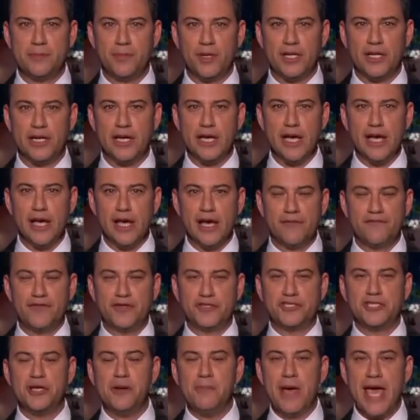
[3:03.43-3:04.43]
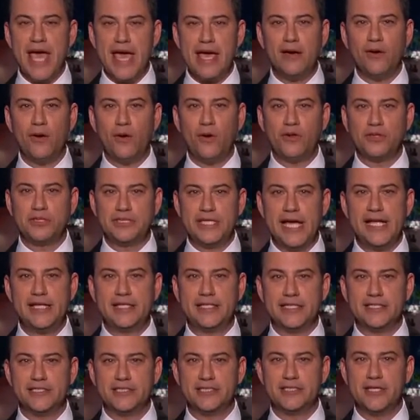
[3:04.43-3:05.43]
But if you're some a-hole
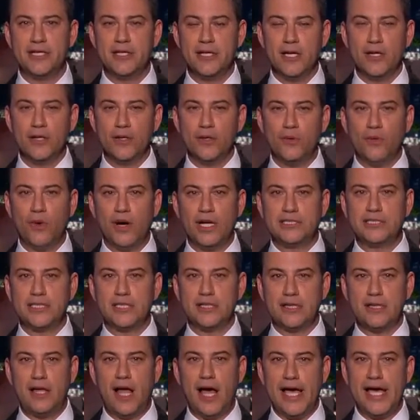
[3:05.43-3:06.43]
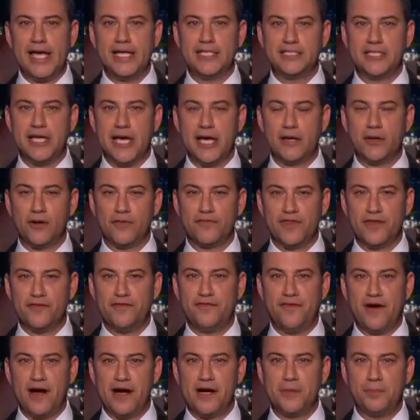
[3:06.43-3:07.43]
dentist who wants a lion's head over the
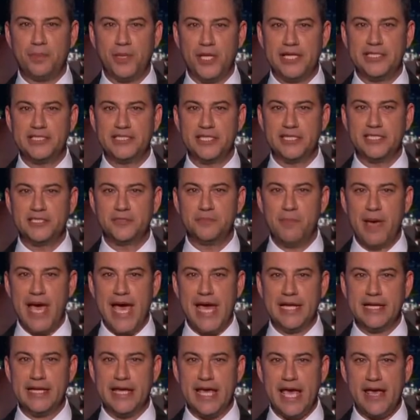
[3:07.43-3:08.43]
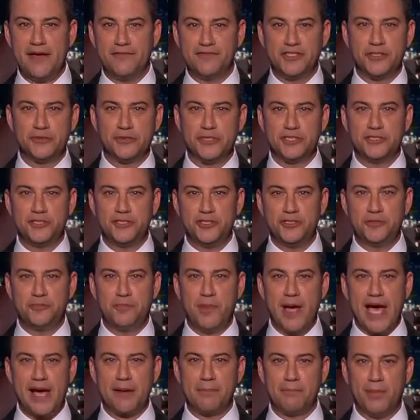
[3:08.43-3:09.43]
fireplace in his man cave so his
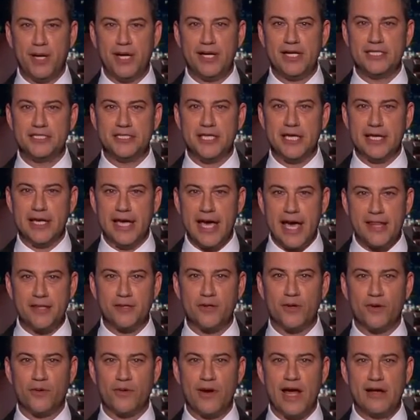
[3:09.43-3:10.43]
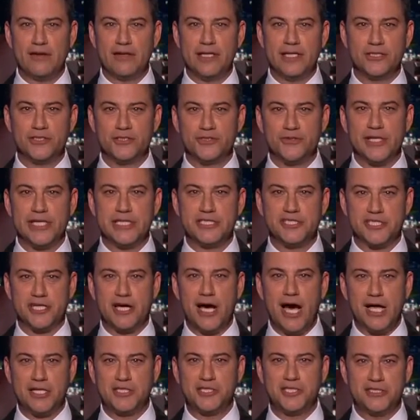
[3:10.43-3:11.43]
douchebag buddies can gather around it and drink
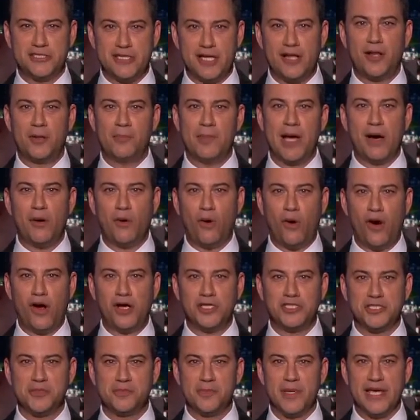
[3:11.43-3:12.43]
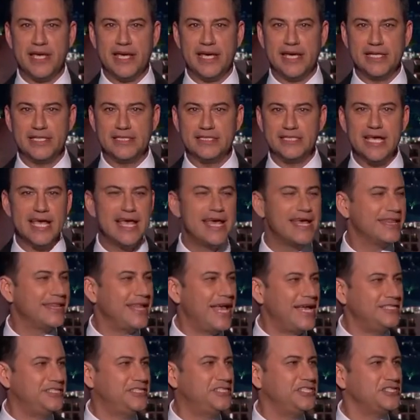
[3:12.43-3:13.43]
scotch and tell him how awesome he is,
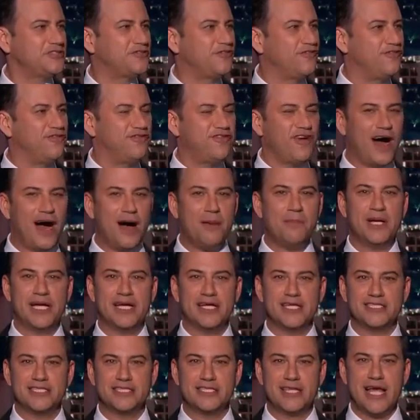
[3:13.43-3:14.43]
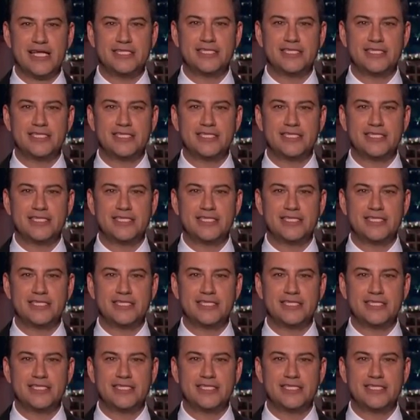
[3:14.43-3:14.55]
that's just vomitous.